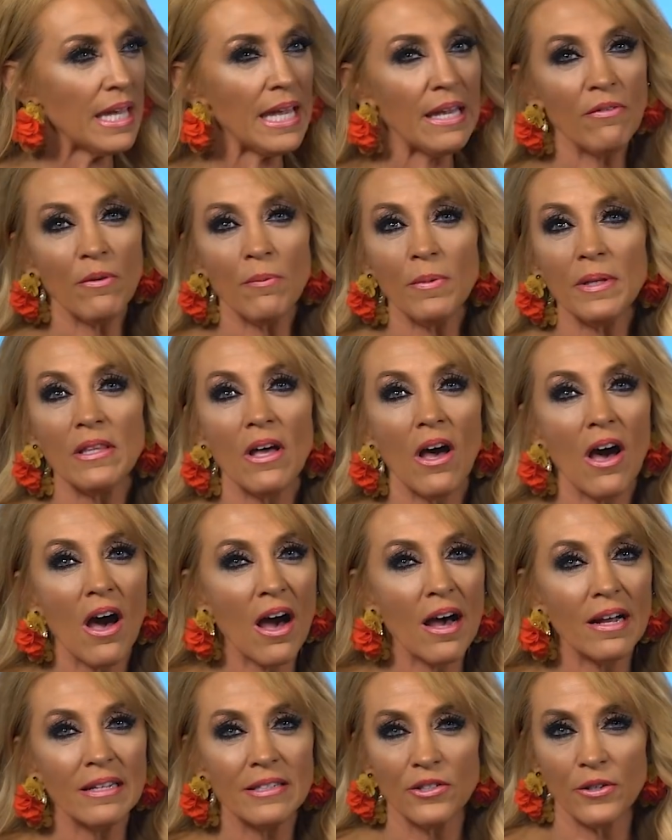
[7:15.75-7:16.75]
even when the
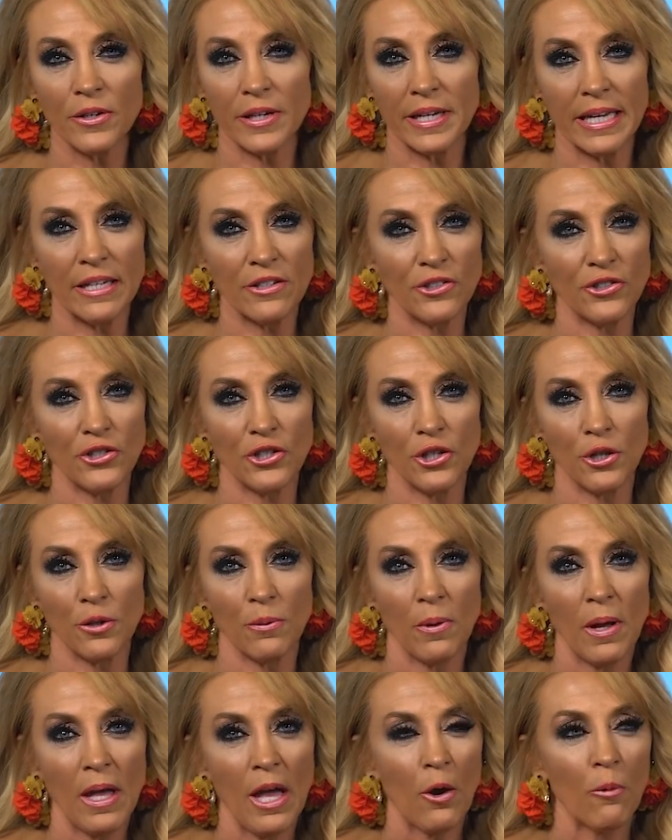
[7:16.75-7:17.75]
odds are against
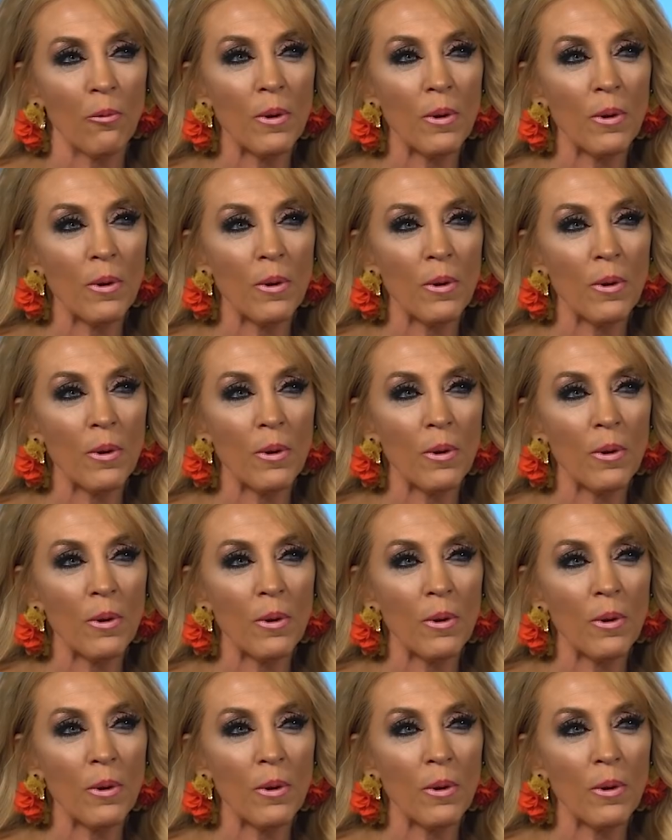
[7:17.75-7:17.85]
you,